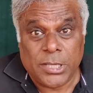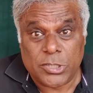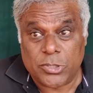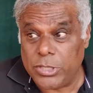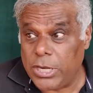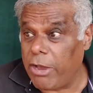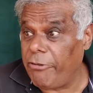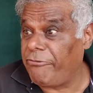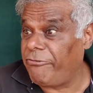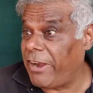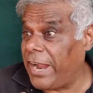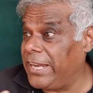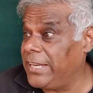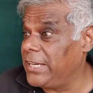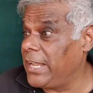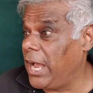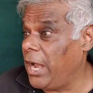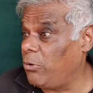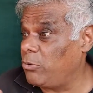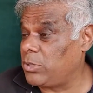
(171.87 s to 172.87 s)
So now
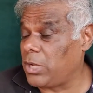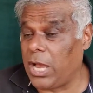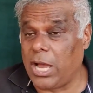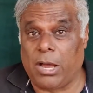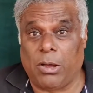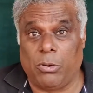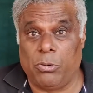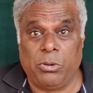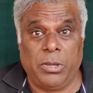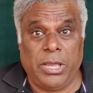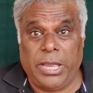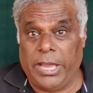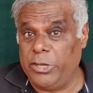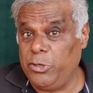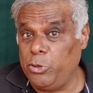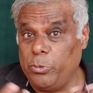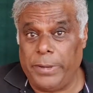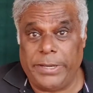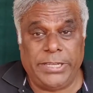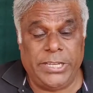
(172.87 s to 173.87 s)
find out how, and
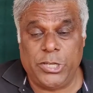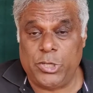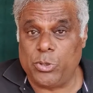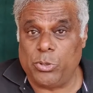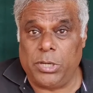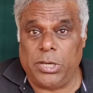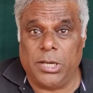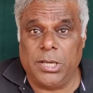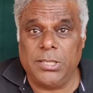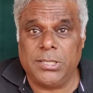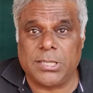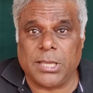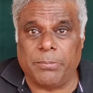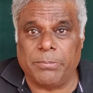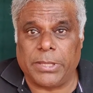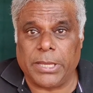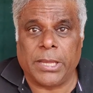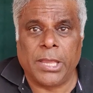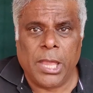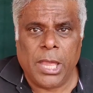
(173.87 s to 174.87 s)
you may need to learn
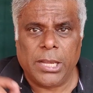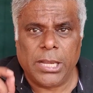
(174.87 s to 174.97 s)
something.